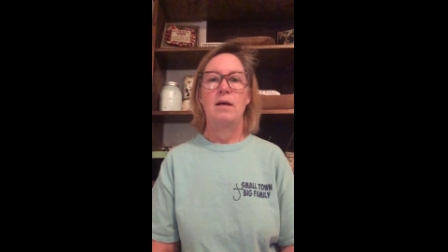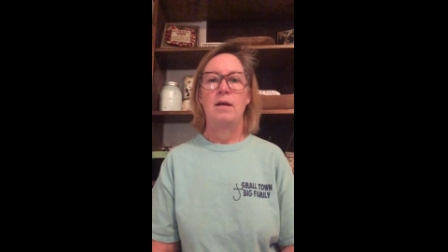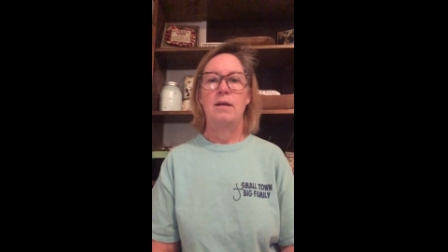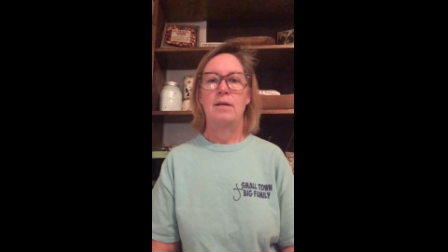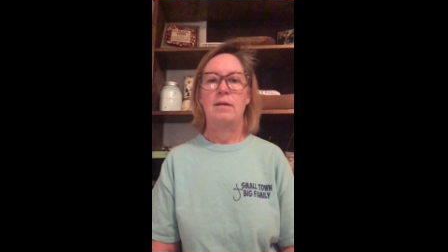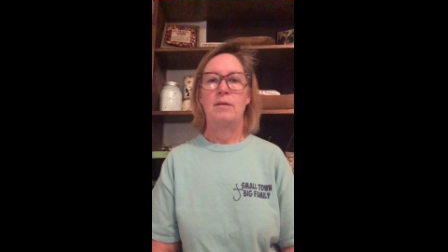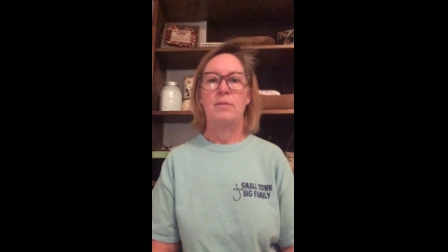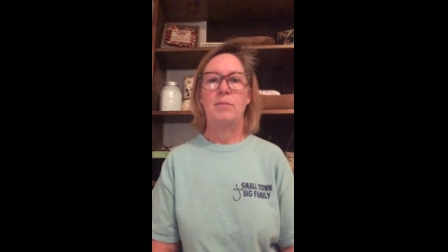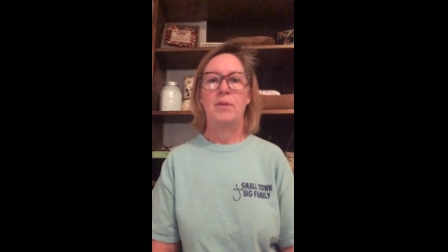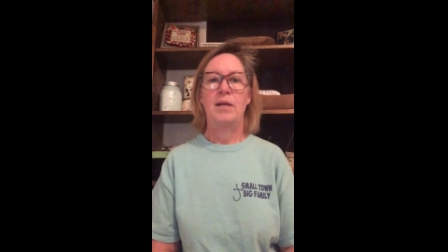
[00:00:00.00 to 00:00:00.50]

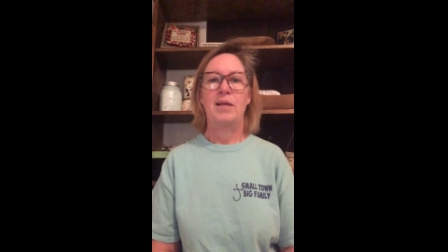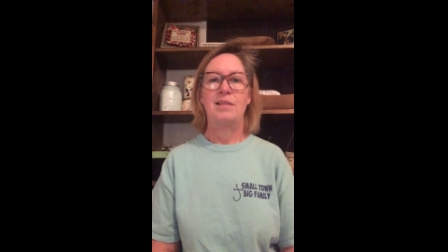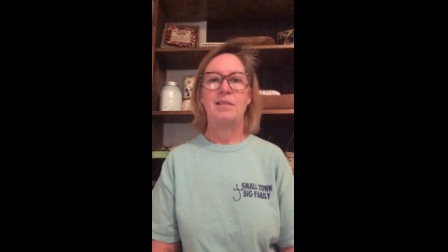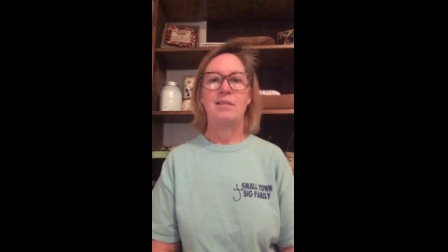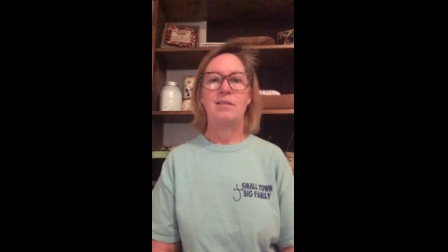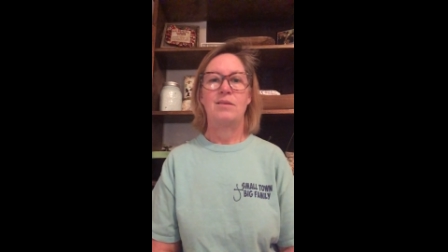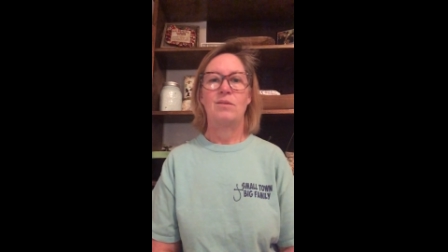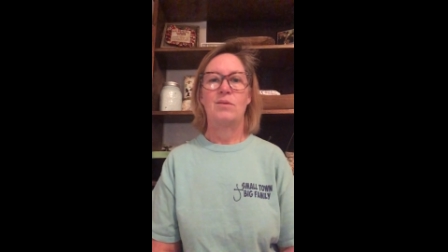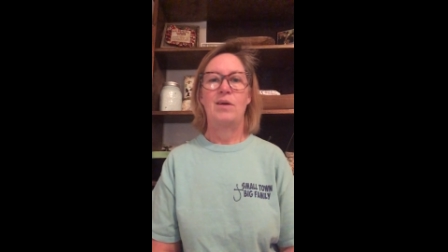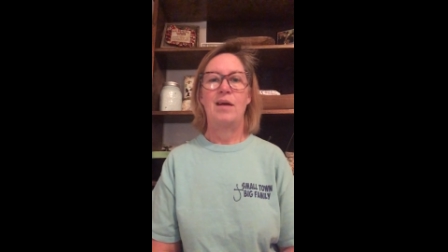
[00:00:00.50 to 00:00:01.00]
I
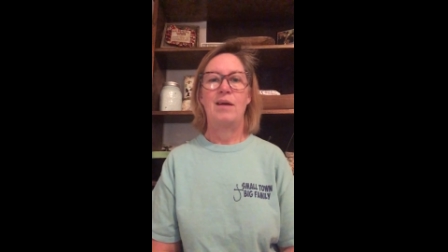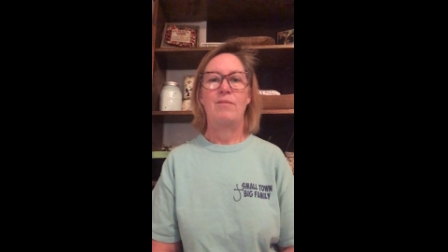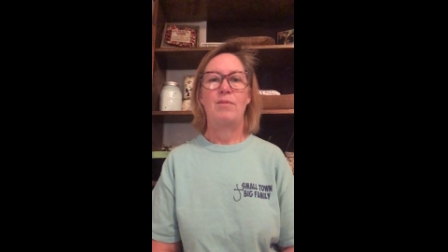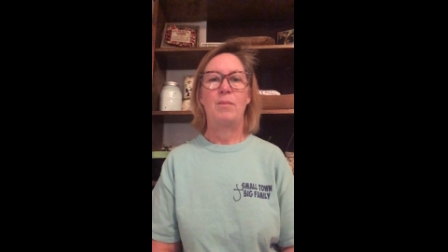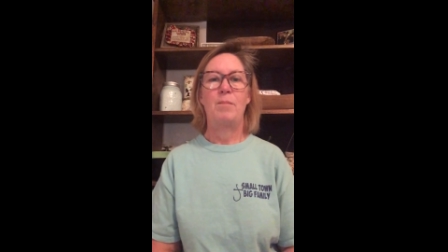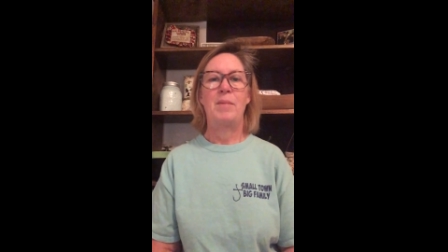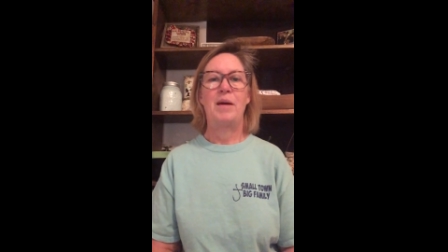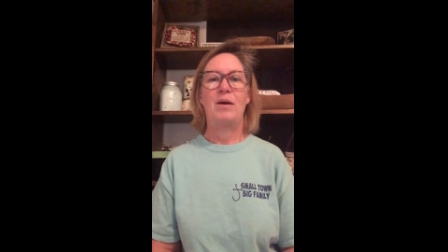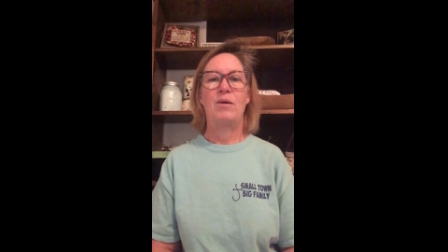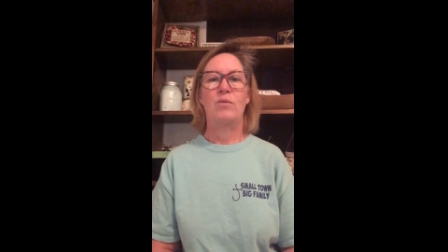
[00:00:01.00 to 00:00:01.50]
still have
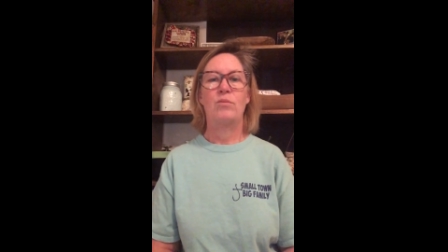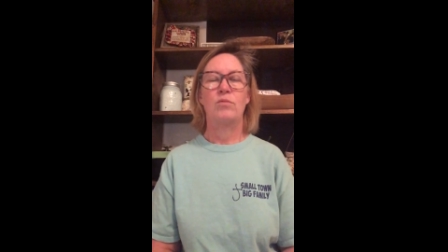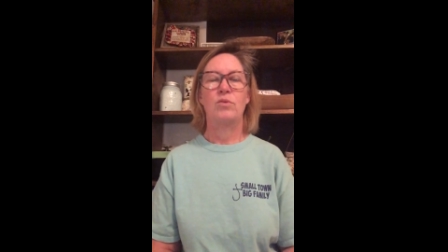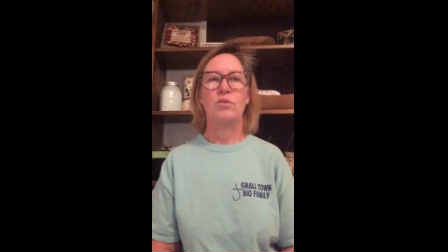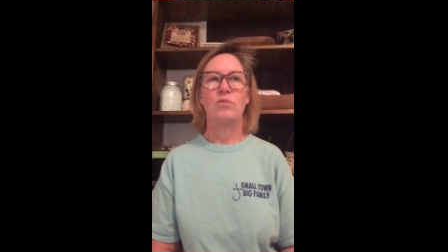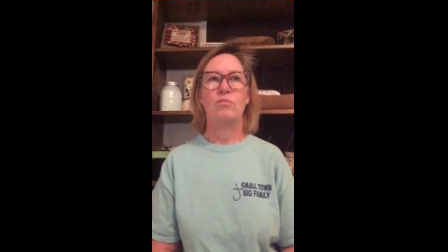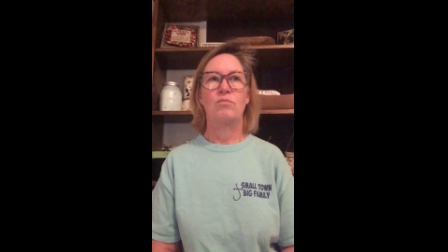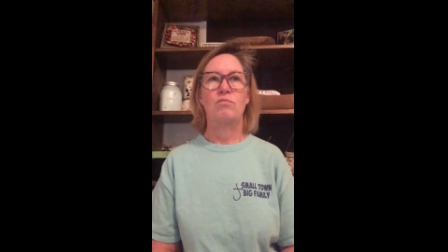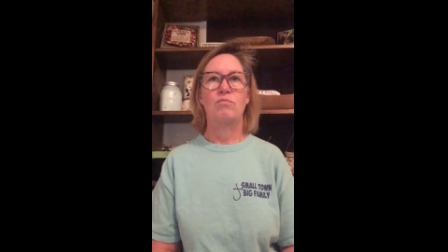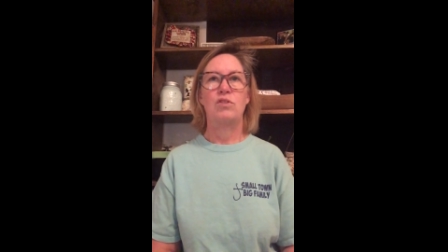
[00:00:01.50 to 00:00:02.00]
about
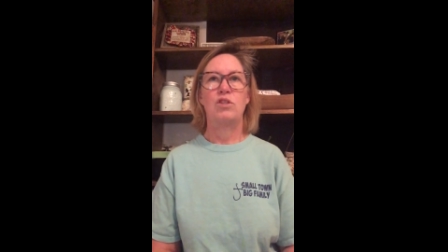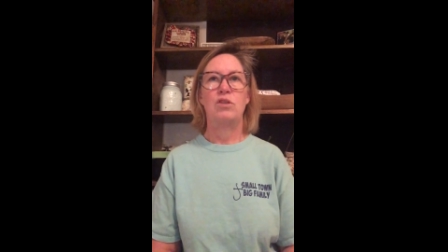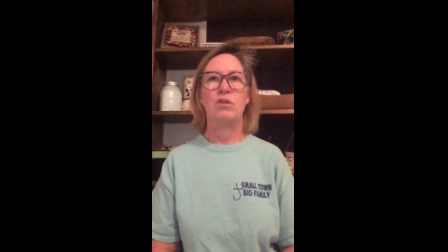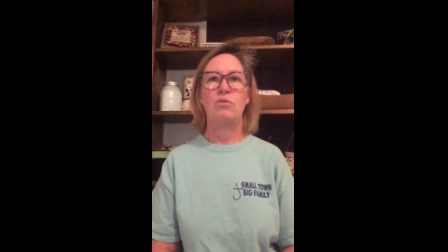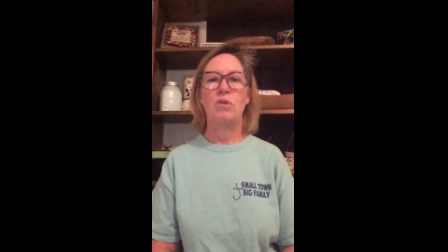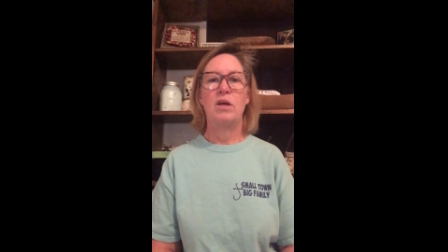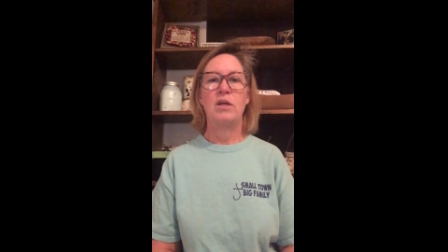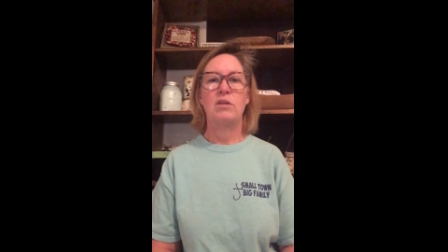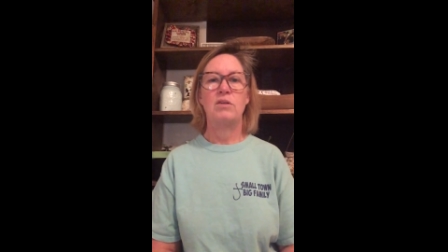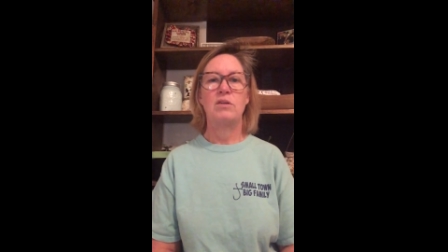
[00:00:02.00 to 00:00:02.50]

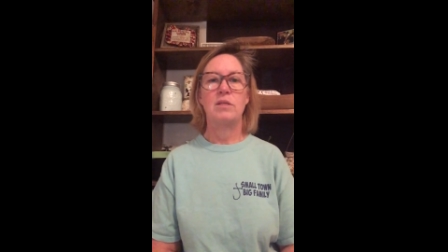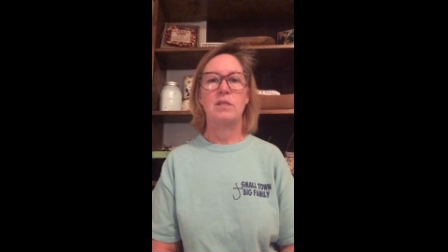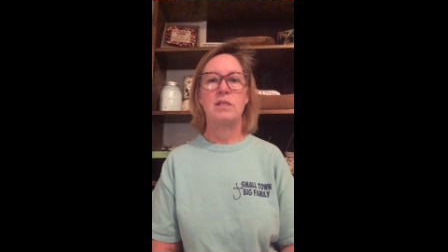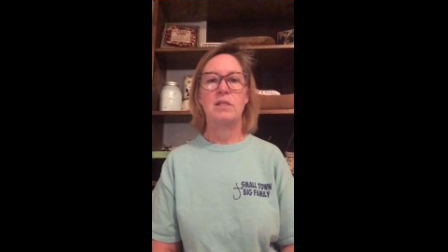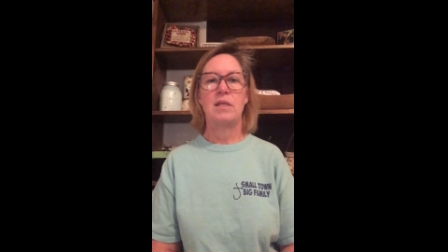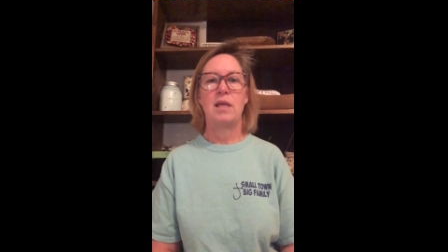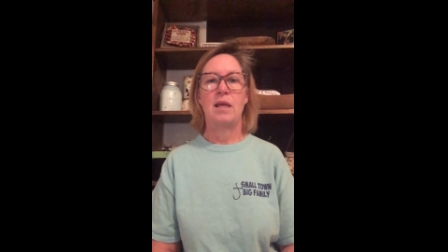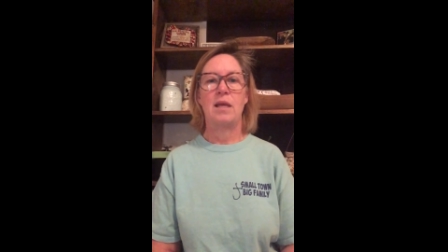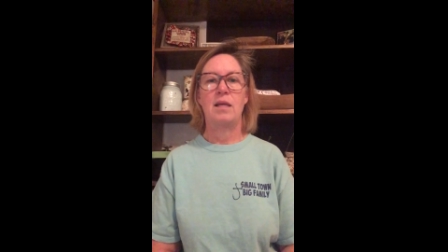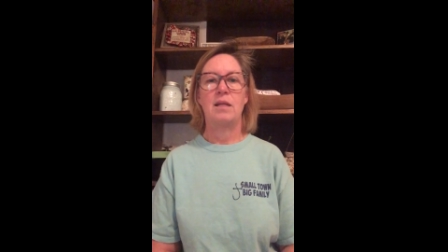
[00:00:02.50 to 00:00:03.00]
200
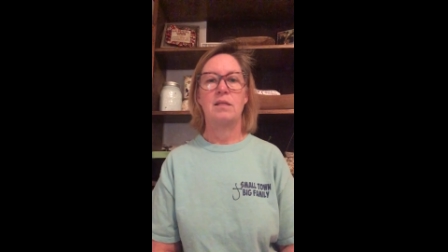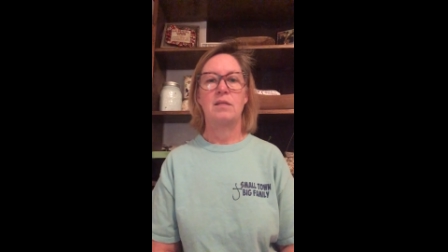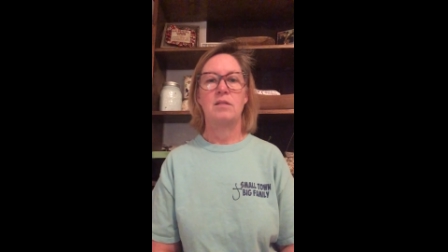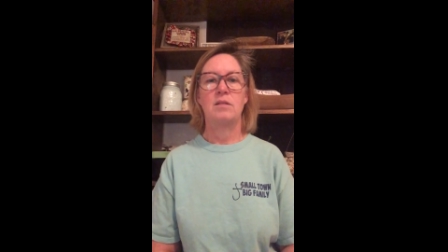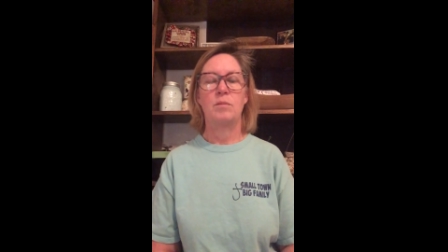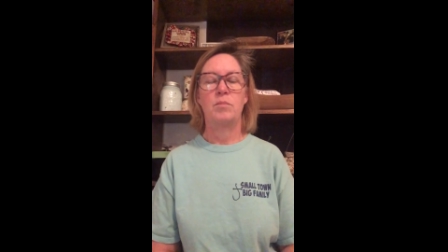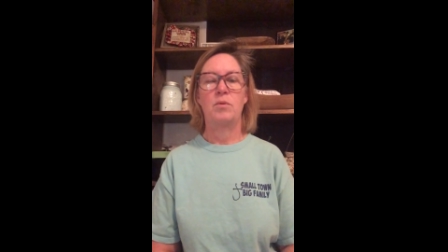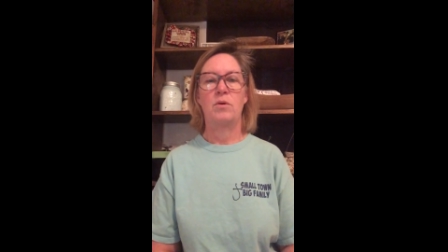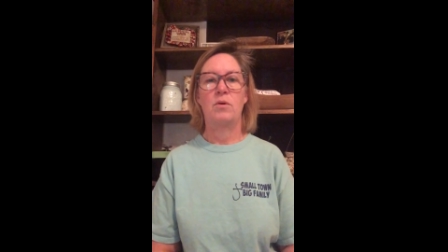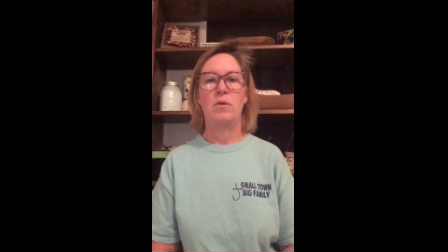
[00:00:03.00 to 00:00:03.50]
skeins
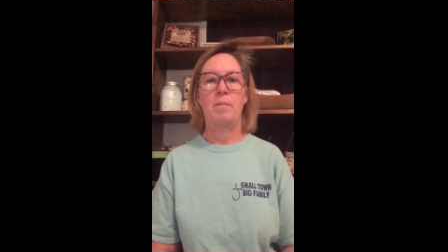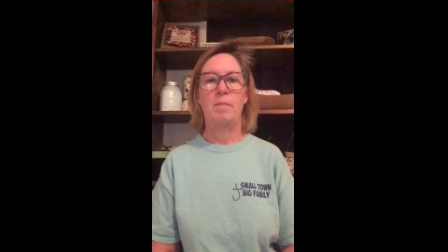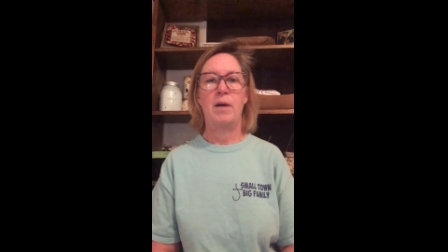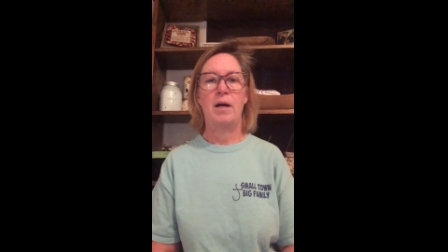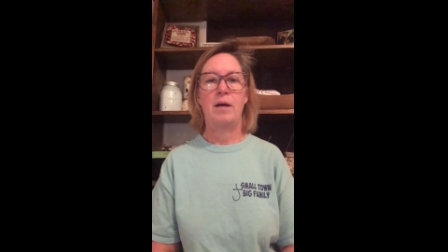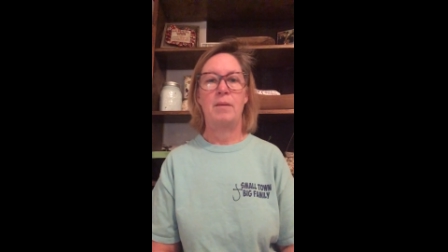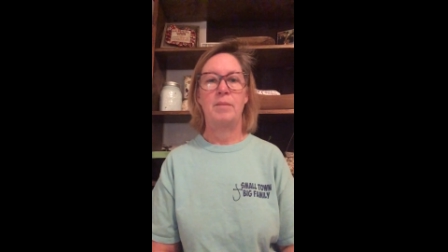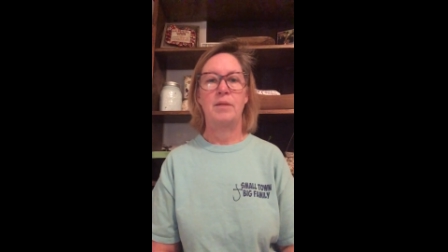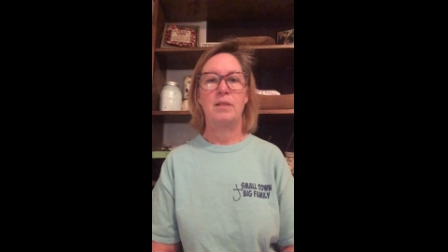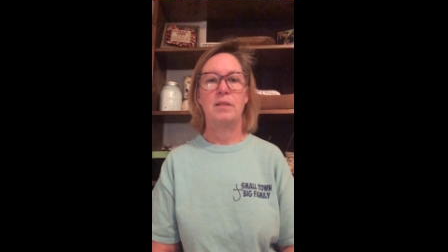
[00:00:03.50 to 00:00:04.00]
to put on
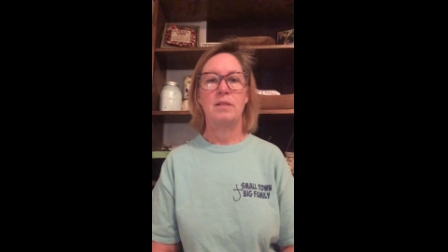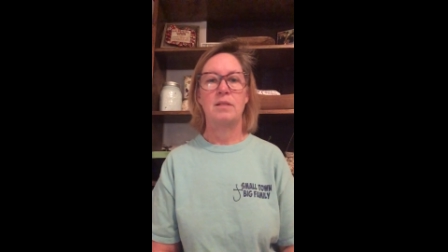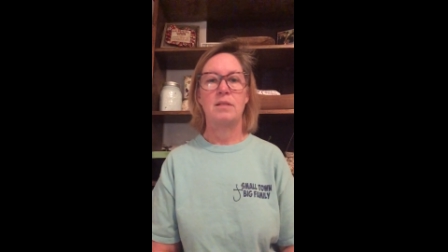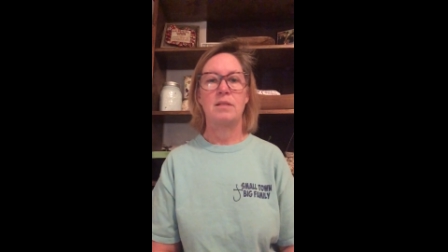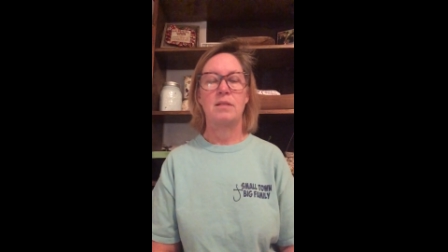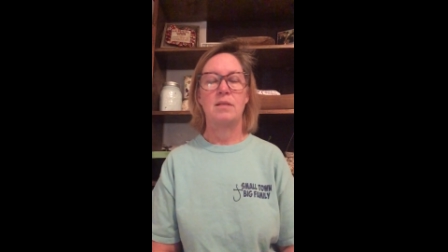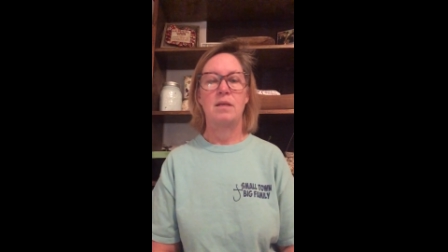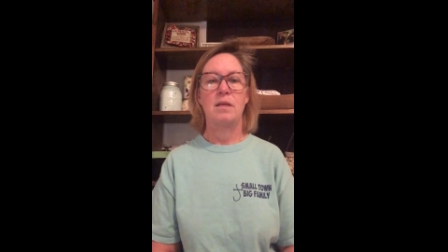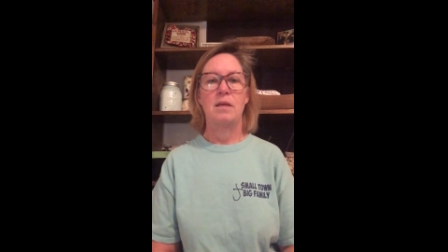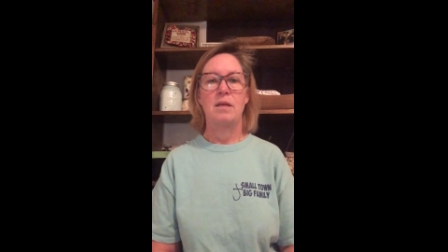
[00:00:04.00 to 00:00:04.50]

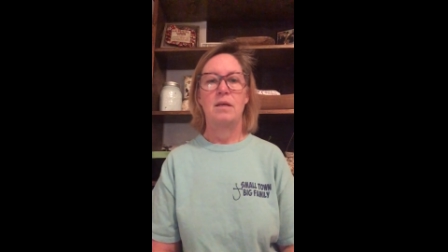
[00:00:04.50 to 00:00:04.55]
bobbins.